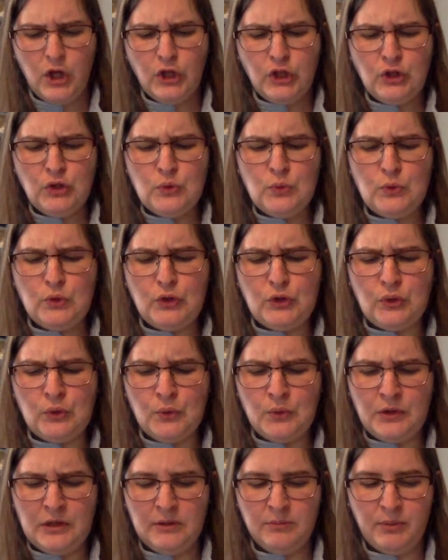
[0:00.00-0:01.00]
You
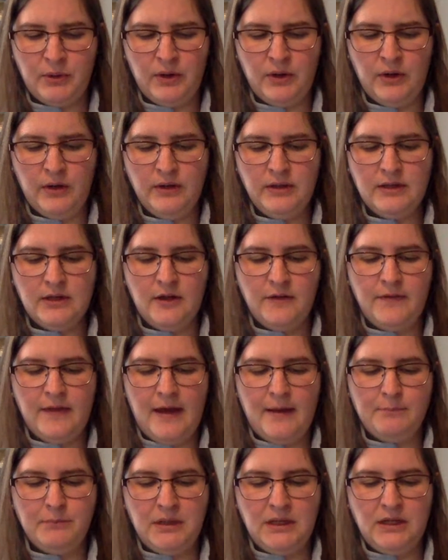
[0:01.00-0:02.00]
goony bird, yelled
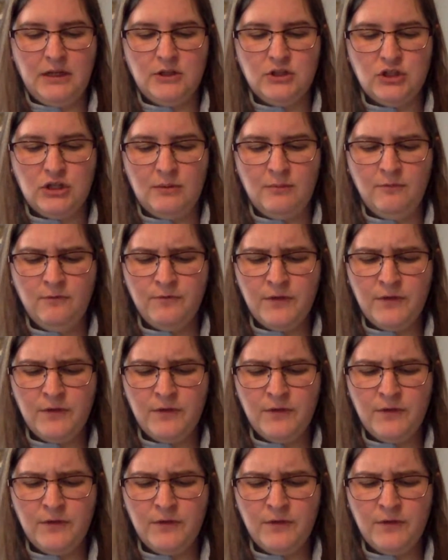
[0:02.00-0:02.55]
that meanie Jim.